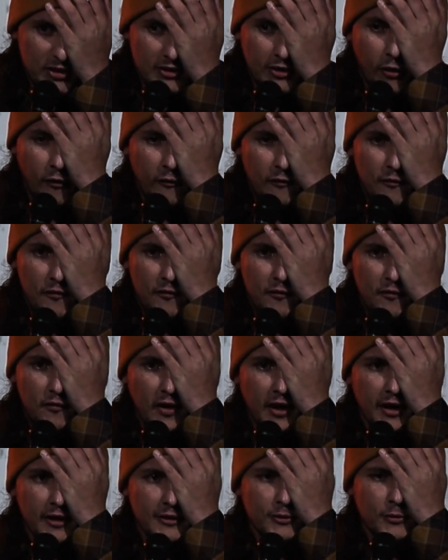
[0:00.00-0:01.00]
so
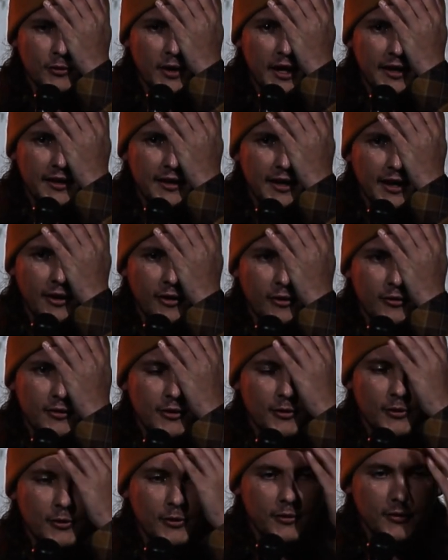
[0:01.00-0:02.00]
fucked right now,
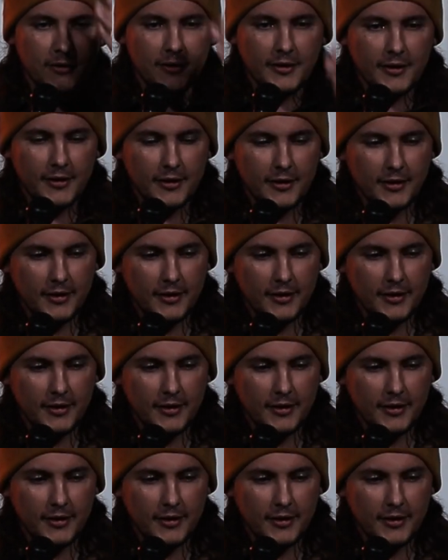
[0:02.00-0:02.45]
dude.